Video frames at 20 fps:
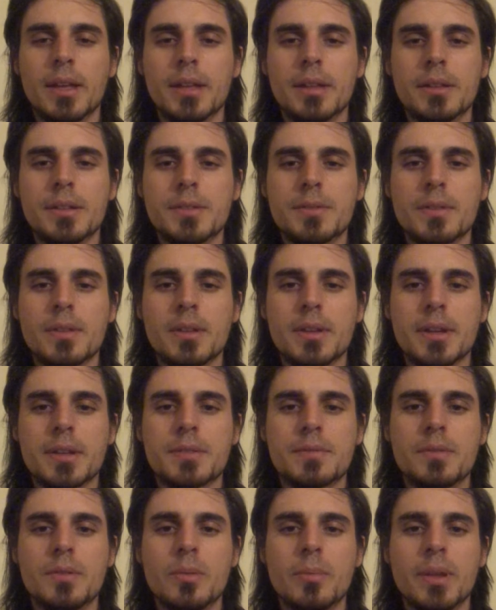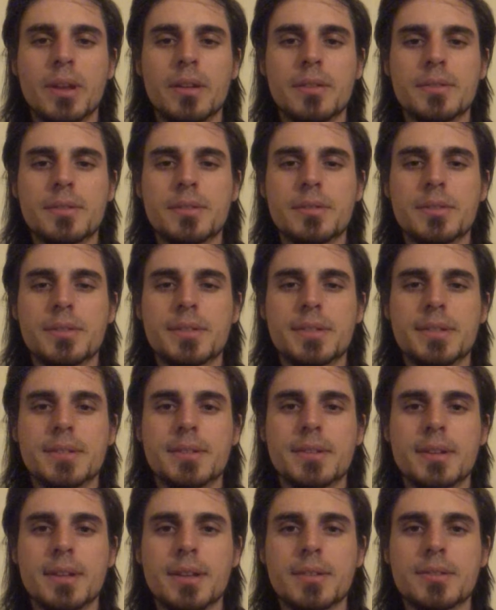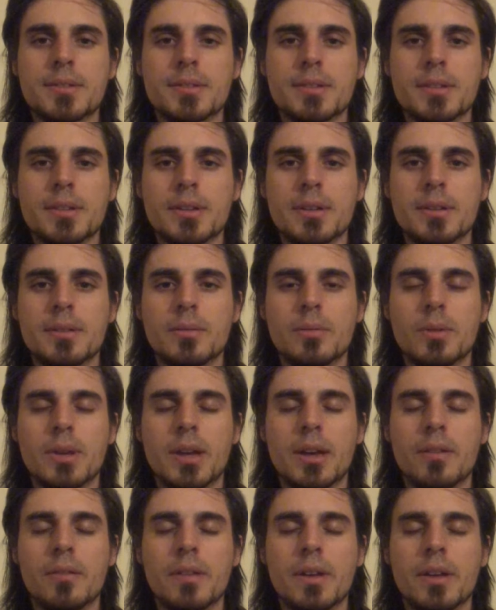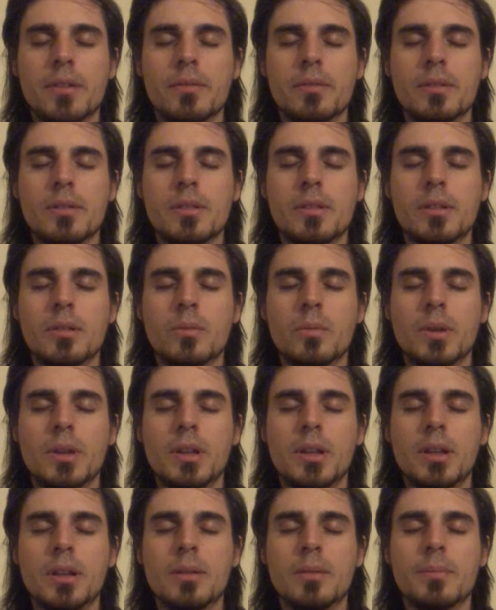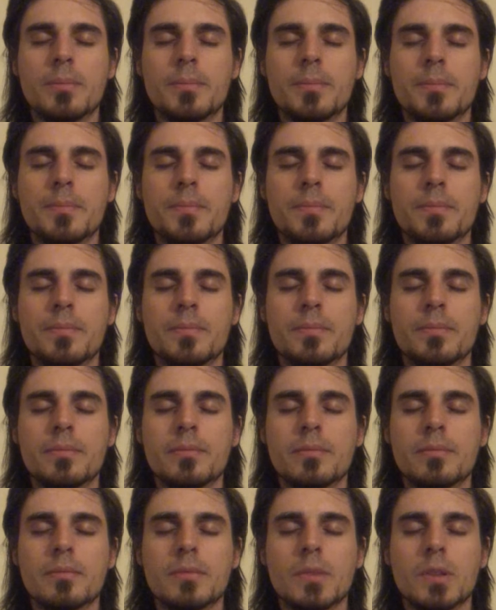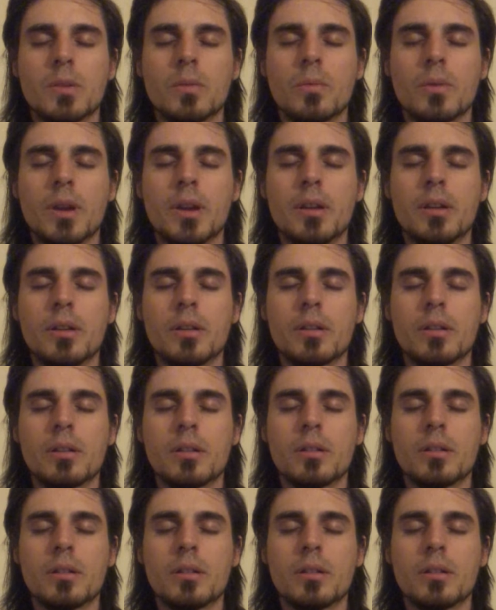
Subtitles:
at least for the next few minutes, it just isn't necessary. We have everything we need right here.